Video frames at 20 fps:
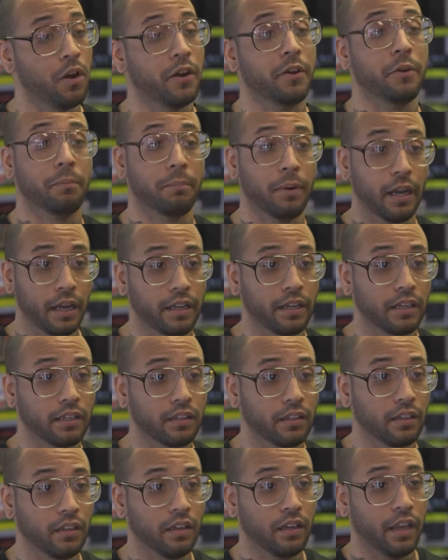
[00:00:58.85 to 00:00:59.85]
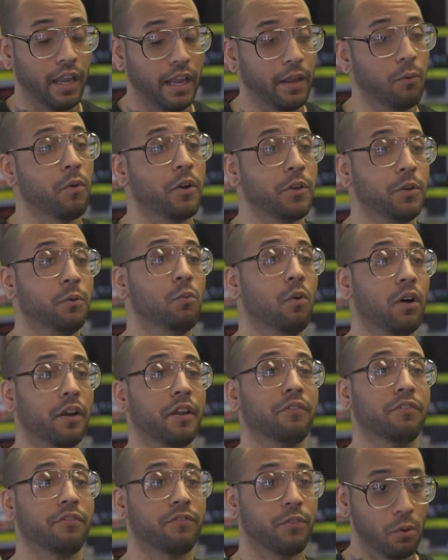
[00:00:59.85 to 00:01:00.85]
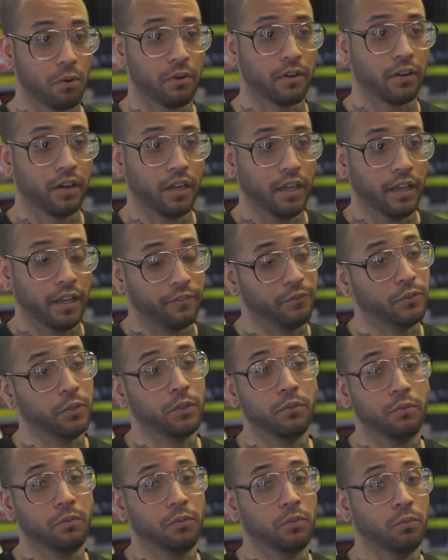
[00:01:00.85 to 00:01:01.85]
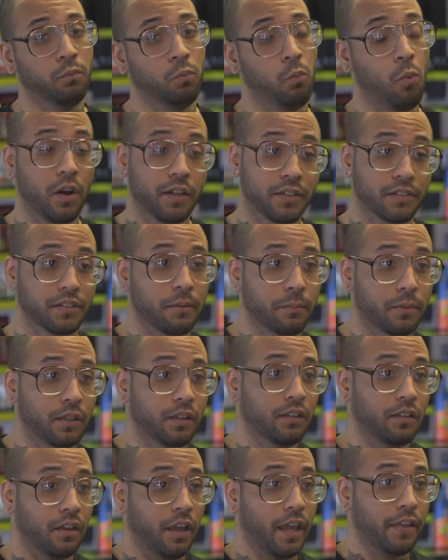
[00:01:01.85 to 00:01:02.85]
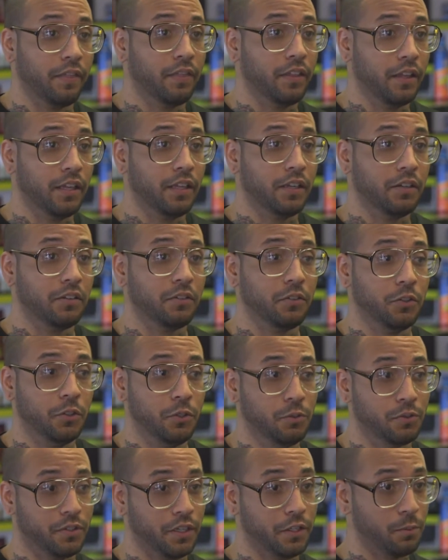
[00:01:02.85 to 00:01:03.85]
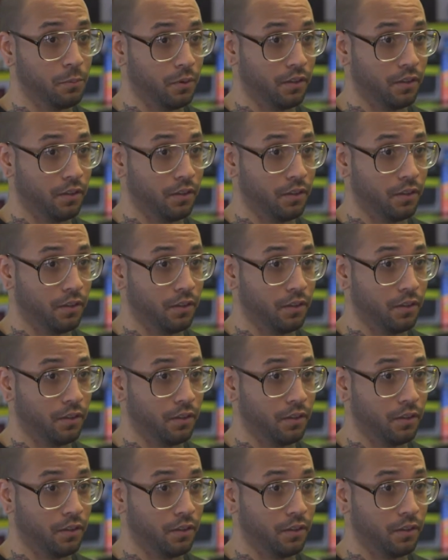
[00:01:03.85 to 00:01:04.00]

what you're buying and what you want it for. If you want something and then you say you